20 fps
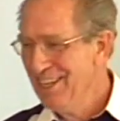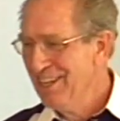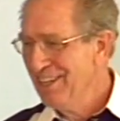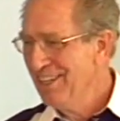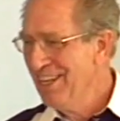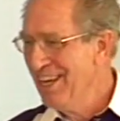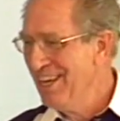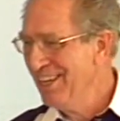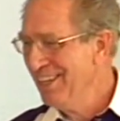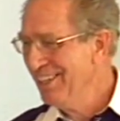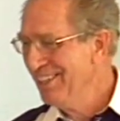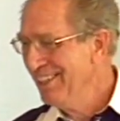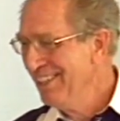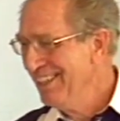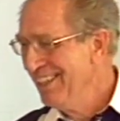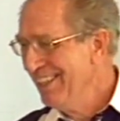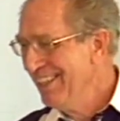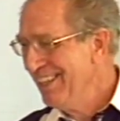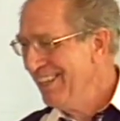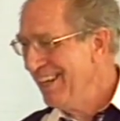that
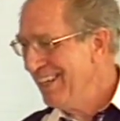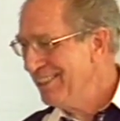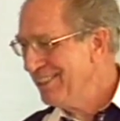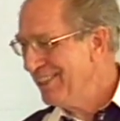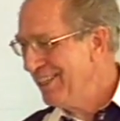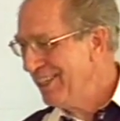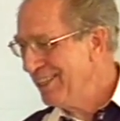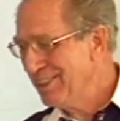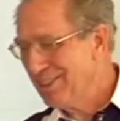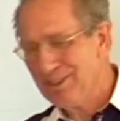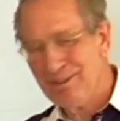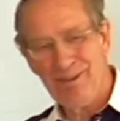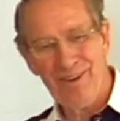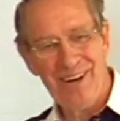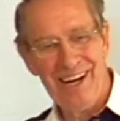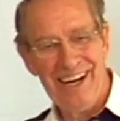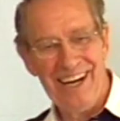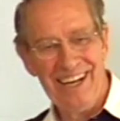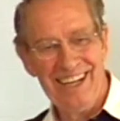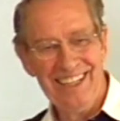takes a while.
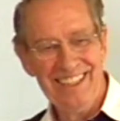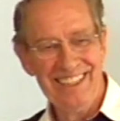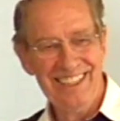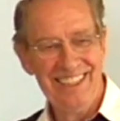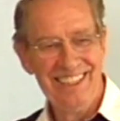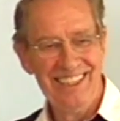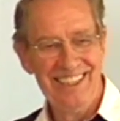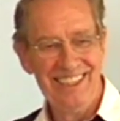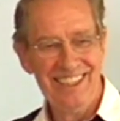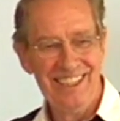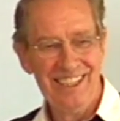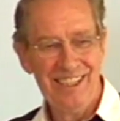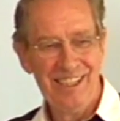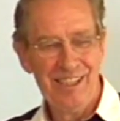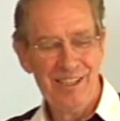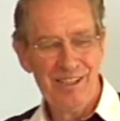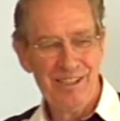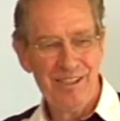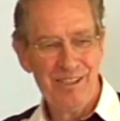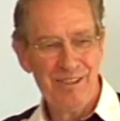
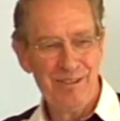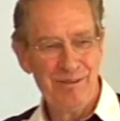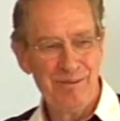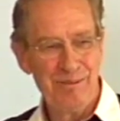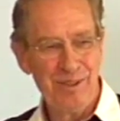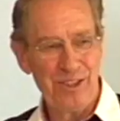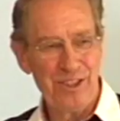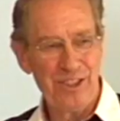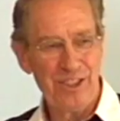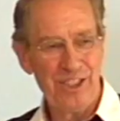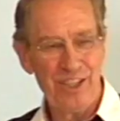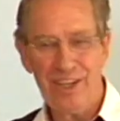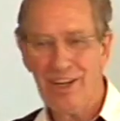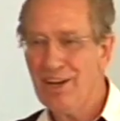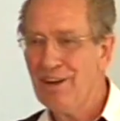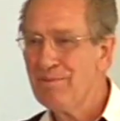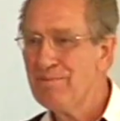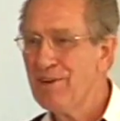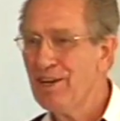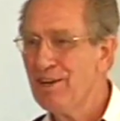But you see, our
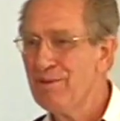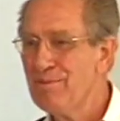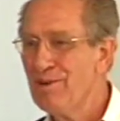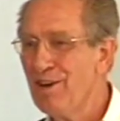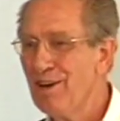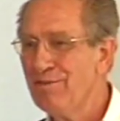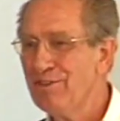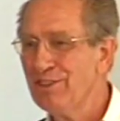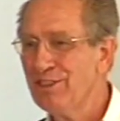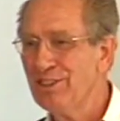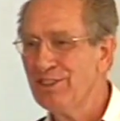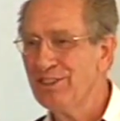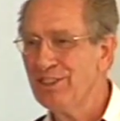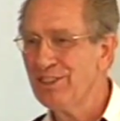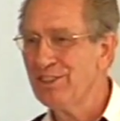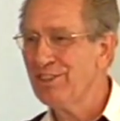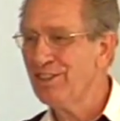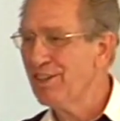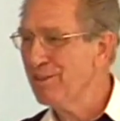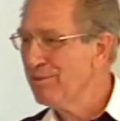metamorphosis is going to be
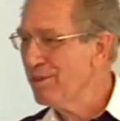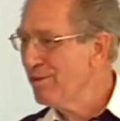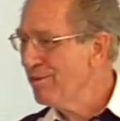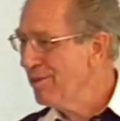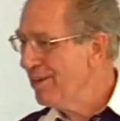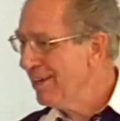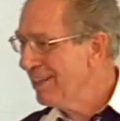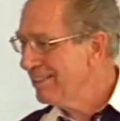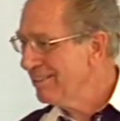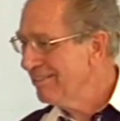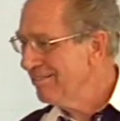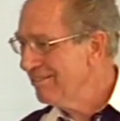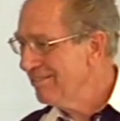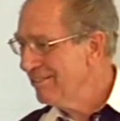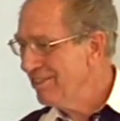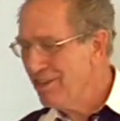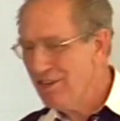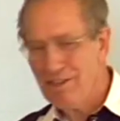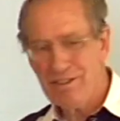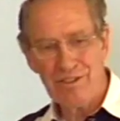what?
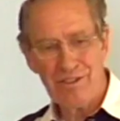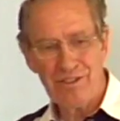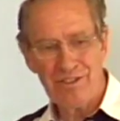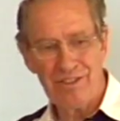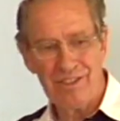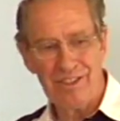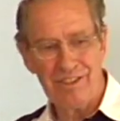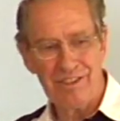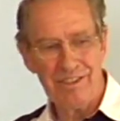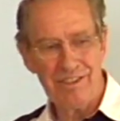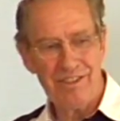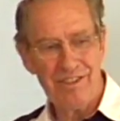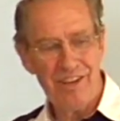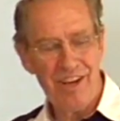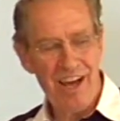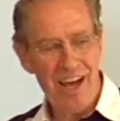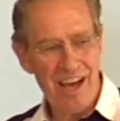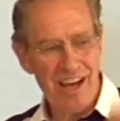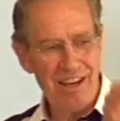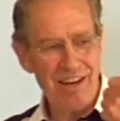
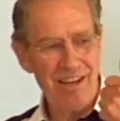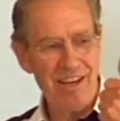Instantaneous.